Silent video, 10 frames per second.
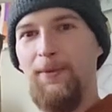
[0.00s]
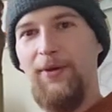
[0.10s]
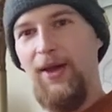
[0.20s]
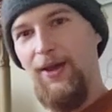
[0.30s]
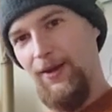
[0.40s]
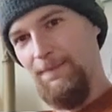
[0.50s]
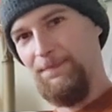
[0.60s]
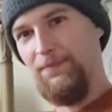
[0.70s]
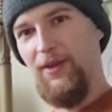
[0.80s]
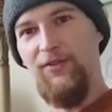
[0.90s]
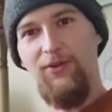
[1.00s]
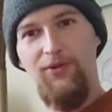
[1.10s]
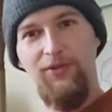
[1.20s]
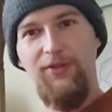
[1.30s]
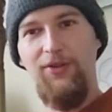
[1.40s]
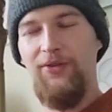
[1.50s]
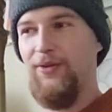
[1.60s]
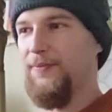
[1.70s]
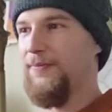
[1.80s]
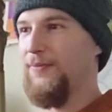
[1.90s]
okay, he's a cool
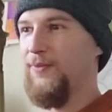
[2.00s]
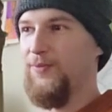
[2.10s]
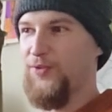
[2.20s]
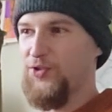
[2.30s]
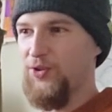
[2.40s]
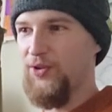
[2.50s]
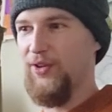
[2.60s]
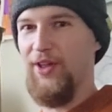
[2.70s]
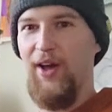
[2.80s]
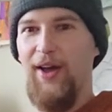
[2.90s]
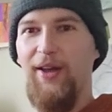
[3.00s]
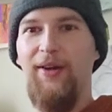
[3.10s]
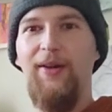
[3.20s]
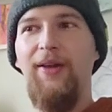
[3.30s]
dude, short little guy,